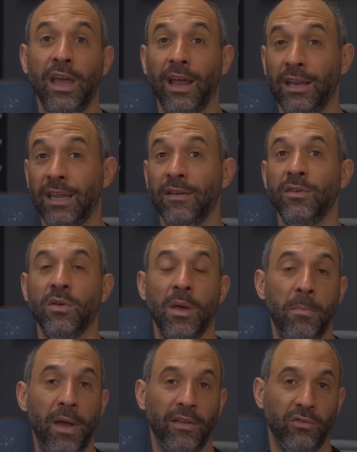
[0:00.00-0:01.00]
and give you the
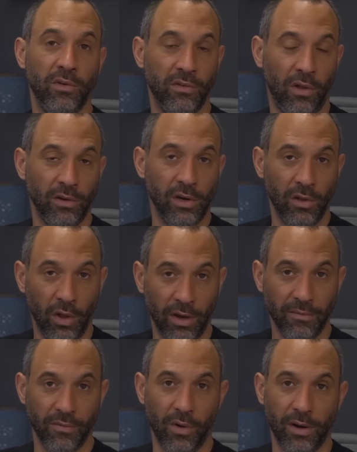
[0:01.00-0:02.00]
best result you're
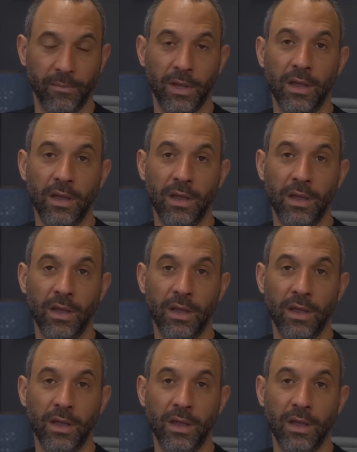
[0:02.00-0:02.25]
looking for.